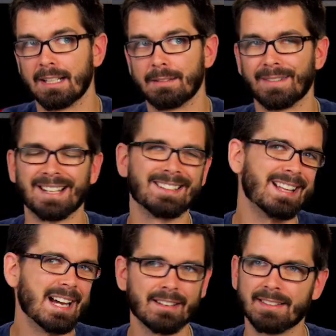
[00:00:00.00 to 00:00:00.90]
A
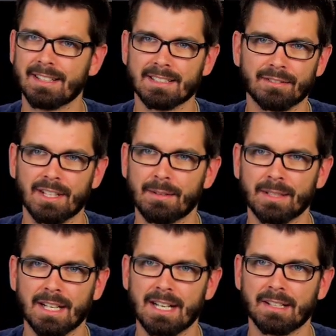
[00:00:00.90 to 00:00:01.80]
lot of things have
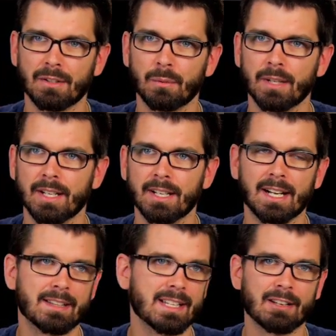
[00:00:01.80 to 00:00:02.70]
come and gotten in the
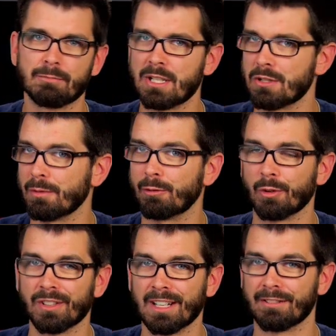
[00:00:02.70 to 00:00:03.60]
way. I think I've mentioned
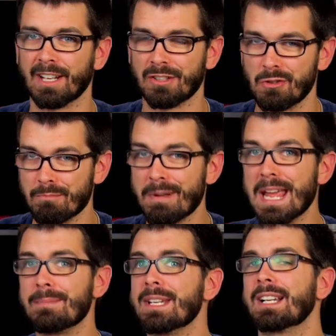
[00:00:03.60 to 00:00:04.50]
before that I've got a new
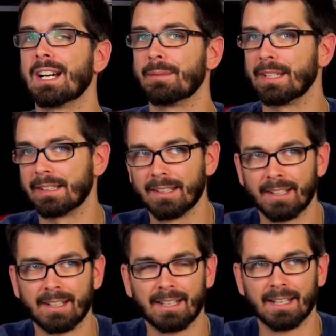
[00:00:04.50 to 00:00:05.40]
baby
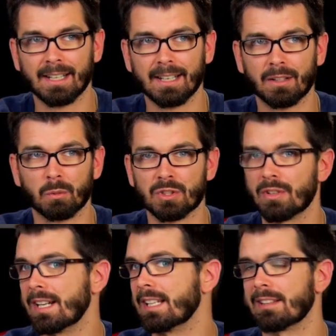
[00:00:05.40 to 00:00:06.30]
coming, and we're
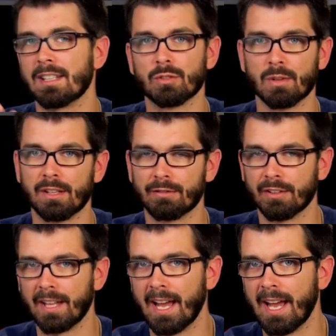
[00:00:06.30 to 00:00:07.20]
trying to get things ready
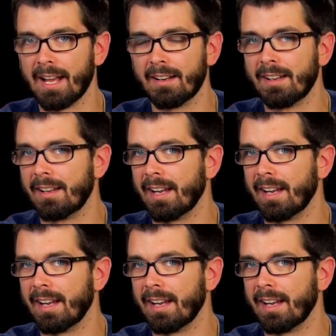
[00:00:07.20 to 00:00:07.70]
for that,